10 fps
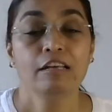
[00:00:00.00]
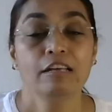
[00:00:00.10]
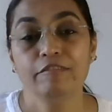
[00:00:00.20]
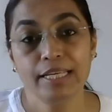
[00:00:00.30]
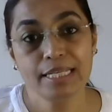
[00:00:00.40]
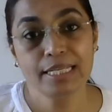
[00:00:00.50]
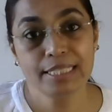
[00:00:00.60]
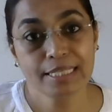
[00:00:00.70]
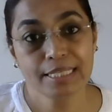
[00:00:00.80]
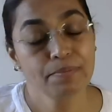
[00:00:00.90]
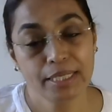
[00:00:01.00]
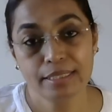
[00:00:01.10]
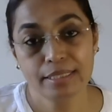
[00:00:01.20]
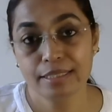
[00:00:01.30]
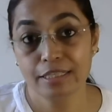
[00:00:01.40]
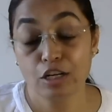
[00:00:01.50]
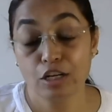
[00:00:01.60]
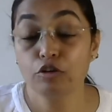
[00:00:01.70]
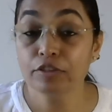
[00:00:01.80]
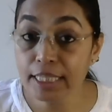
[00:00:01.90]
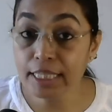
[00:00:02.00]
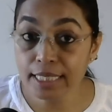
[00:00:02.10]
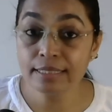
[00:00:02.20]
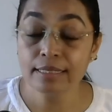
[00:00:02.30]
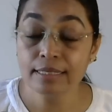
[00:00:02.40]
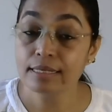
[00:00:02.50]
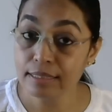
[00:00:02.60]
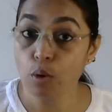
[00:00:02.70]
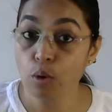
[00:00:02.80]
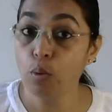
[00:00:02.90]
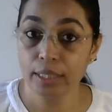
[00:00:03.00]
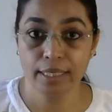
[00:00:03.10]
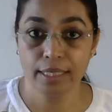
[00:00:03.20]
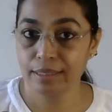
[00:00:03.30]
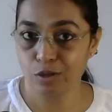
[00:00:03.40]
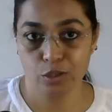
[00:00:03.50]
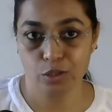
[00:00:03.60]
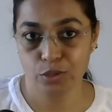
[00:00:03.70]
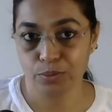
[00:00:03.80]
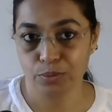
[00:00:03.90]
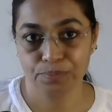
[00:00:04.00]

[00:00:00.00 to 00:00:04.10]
Venus is minister of this Samvat year also,